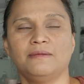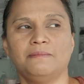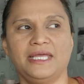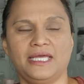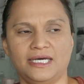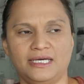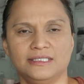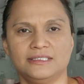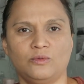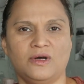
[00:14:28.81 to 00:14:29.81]

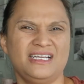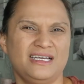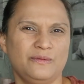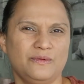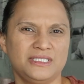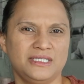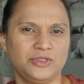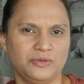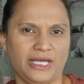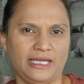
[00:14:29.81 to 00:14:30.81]
Because one, it was
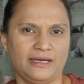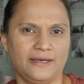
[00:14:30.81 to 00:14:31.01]
into a...